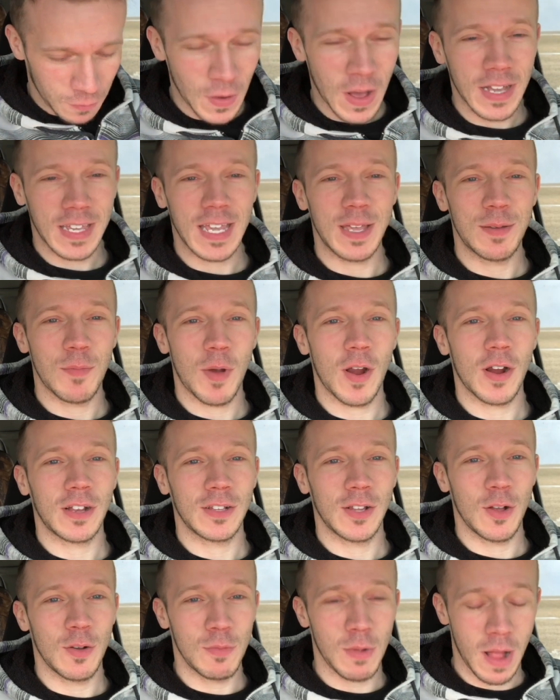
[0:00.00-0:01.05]
Fucking Mark
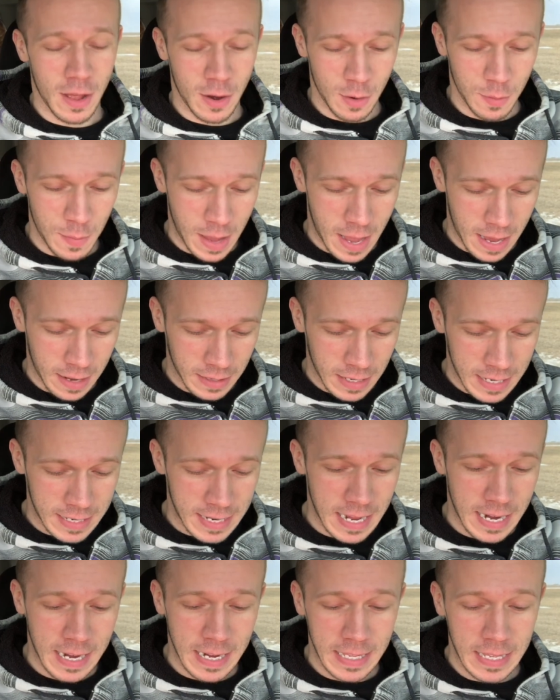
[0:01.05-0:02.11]
Lowbliner, man. He
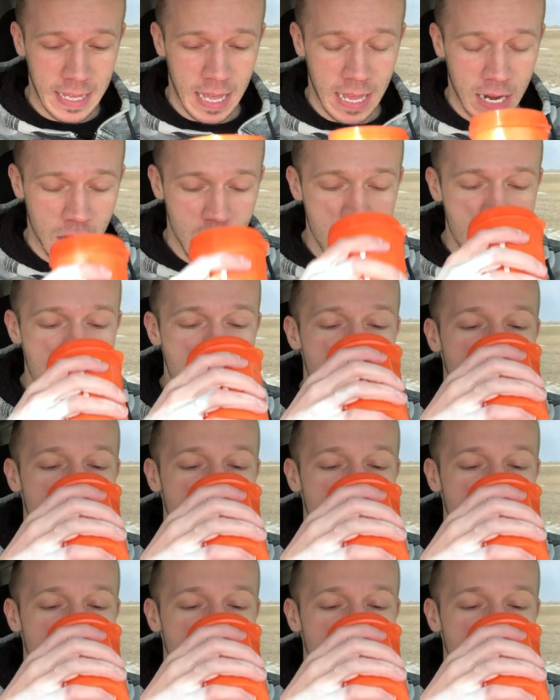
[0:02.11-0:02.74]
did it again.